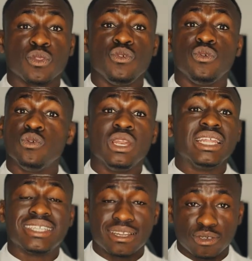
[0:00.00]
you will
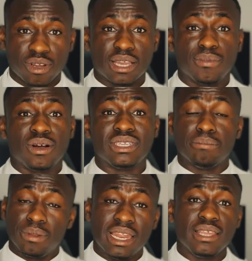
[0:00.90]
later talk about the
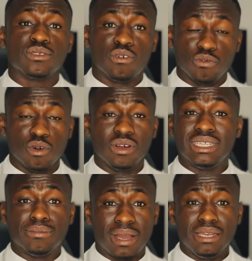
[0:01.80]
place of God
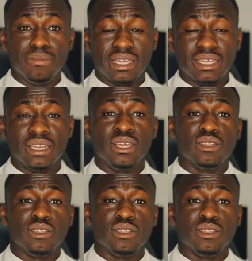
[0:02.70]
in money making.